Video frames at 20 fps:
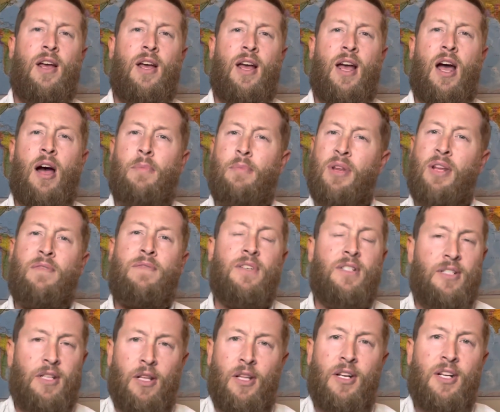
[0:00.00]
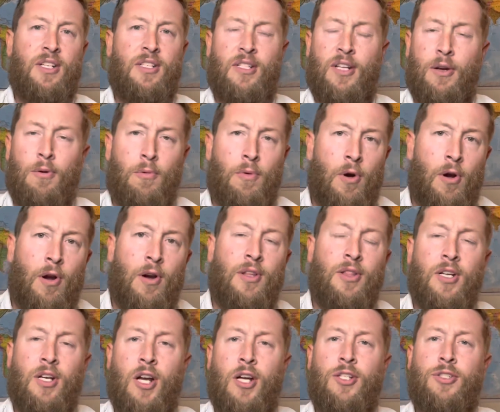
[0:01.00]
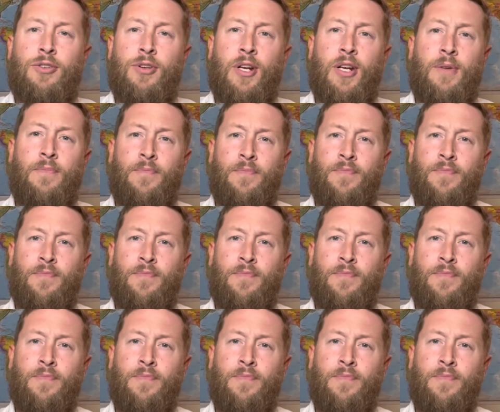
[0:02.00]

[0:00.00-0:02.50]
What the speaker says: how many facilities there were in the country.